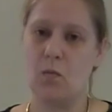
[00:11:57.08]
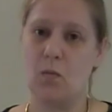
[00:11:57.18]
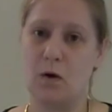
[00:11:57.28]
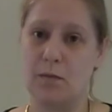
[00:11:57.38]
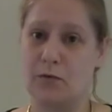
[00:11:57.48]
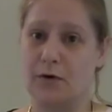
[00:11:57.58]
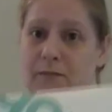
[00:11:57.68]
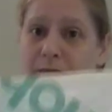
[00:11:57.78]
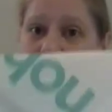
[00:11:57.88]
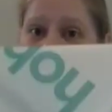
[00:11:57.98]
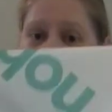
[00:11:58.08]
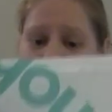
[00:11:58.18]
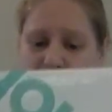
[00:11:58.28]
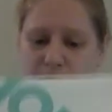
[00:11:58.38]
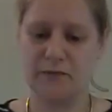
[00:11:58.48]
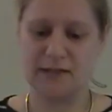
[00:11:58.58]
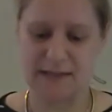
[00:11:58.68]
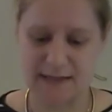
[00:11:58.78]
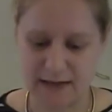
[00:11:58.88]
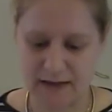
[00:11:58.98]
one more. So let's open the
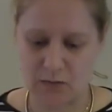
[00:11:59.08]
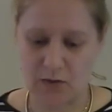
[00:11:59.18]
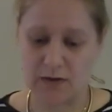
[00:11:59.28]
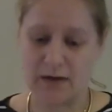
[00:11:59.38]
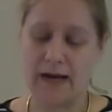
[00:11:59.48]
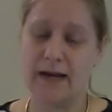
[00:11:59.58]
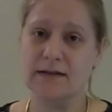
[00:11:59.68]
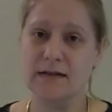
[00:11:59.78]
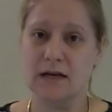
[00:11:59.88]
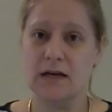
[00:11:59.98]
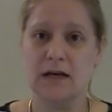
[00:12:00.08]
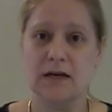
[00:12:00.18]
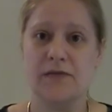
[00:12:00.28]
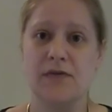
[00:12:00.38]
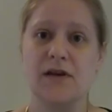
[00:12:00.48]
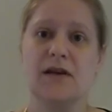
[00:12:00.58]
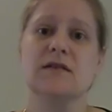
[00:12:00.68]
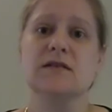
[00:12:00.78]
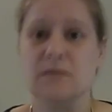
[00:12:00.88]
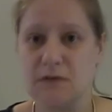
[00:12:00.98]
second one. And the thing
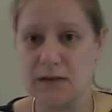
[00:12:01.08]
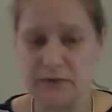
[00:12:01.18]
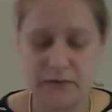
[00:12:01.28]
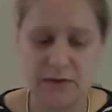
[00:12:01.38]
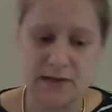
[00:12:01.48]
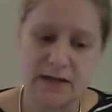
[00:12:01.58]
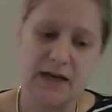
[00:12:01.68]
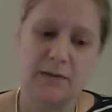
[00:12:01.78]
is, sometimes with these cake